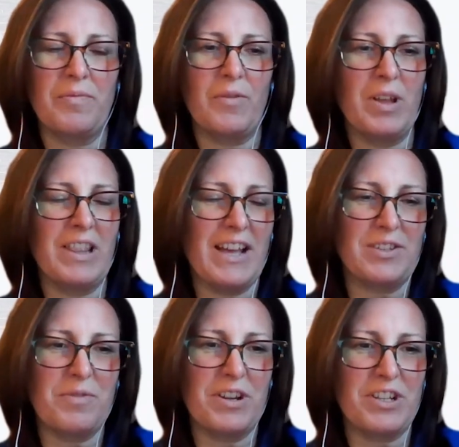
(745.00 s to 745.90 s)
one last
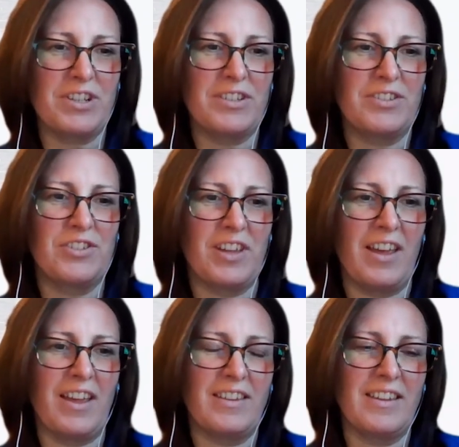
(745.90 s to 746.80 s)
question,
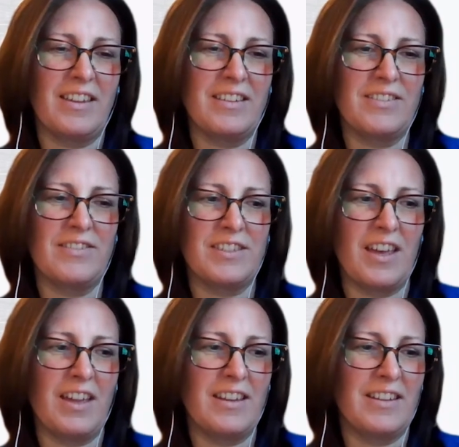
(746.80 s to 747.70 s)
Jose, is
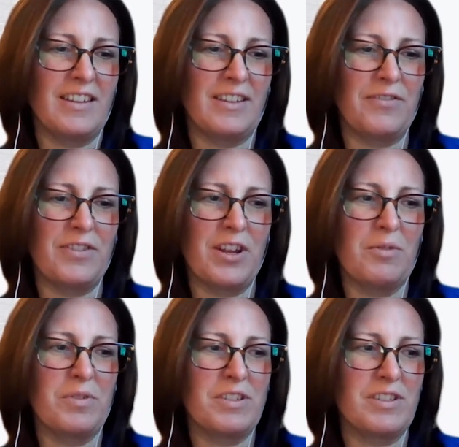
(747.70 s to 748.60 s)
that if
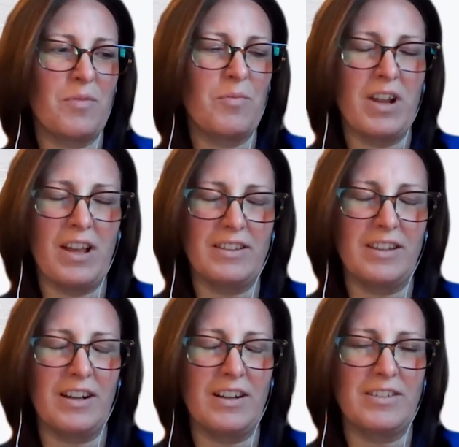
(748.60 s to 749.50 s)
there was someone out
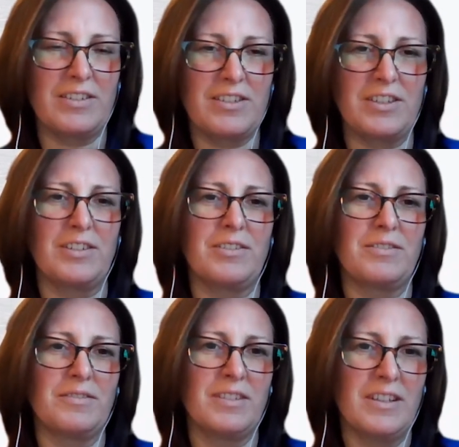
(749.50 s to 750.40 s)
there
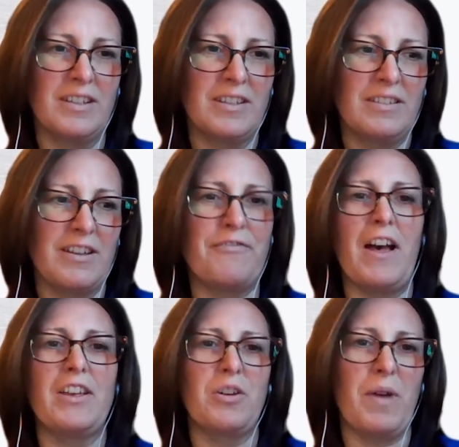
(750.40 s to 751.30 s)
still
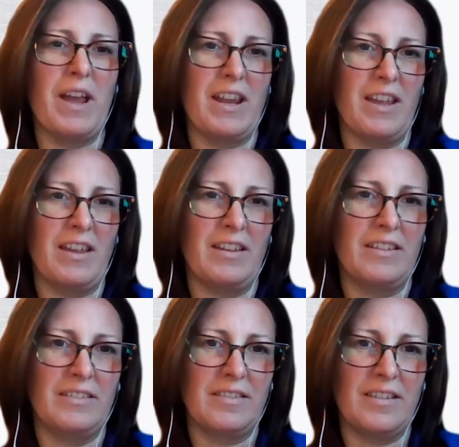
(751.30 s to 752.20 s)
evaluating
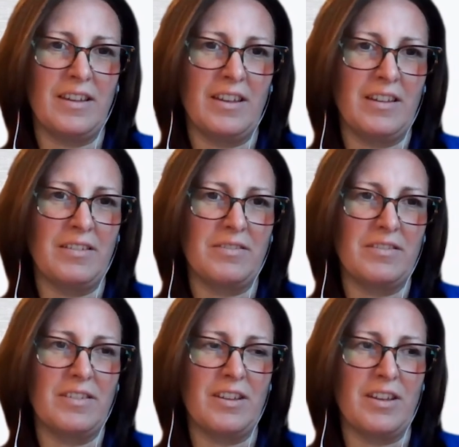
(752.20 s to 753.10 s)
a
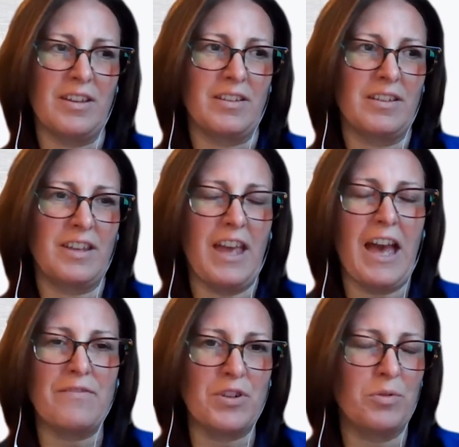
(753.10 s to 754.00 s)

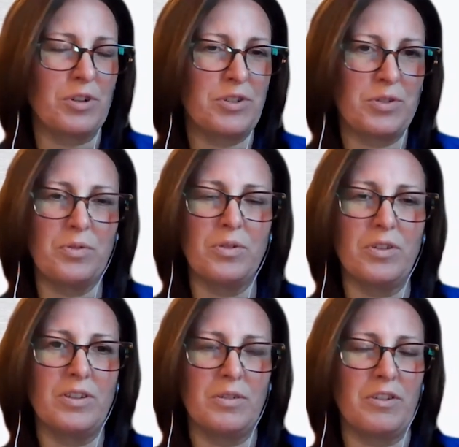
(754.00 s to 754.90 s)
CAD viewer
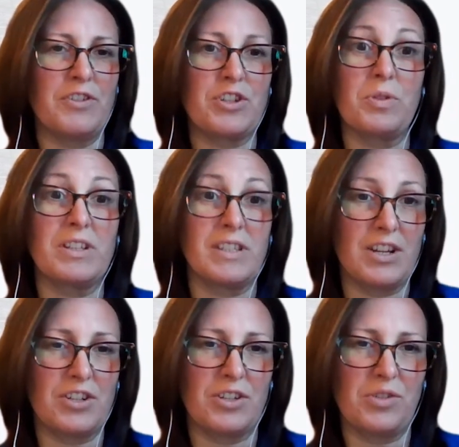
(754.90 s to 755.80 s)
tool or a
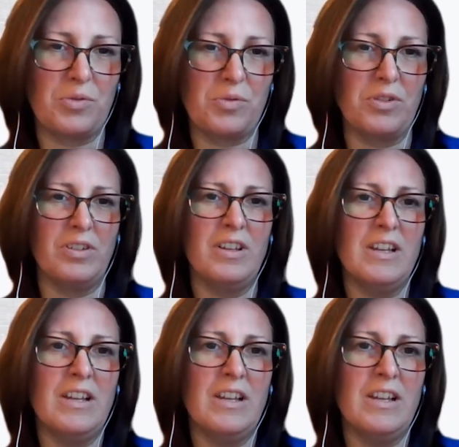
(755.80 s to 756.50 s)
visualization tool,